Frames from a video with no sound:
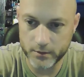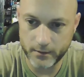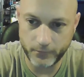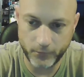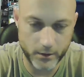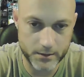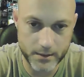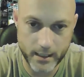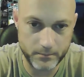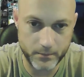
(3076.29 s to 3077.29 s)
And for the
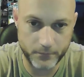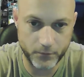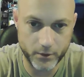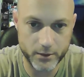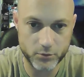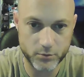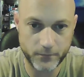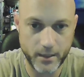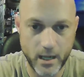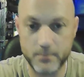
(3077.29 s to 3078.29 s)
time, the footage was
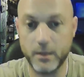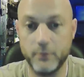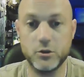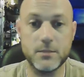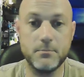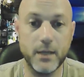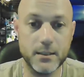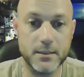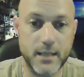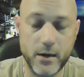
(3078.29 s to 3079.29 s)
phenomenal. It was just big and
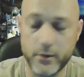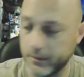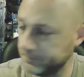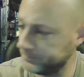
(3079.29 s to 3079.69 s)
scary.